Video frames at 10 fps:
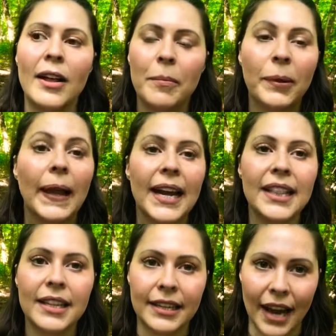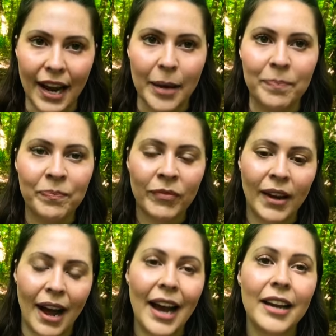playing the game.
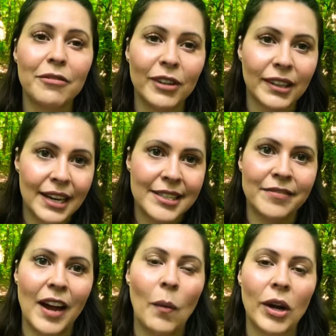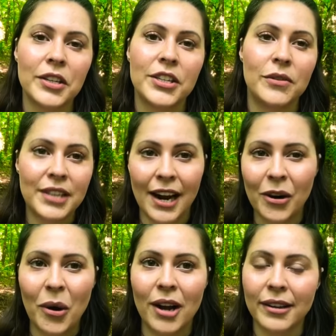I realized if I wanted to do
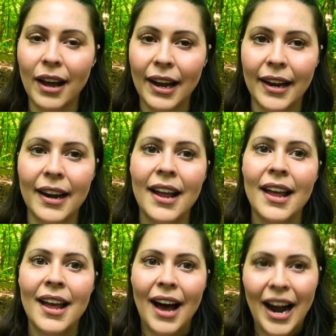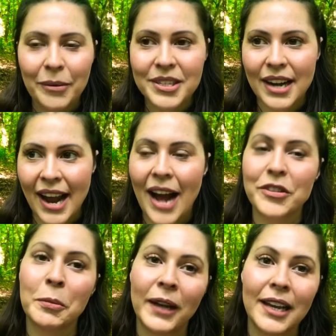tarot online, I was gonna have
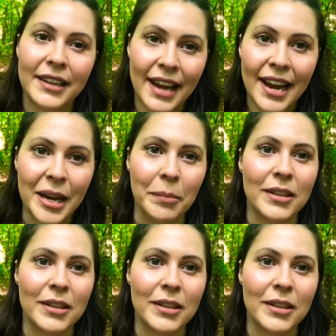to play the game.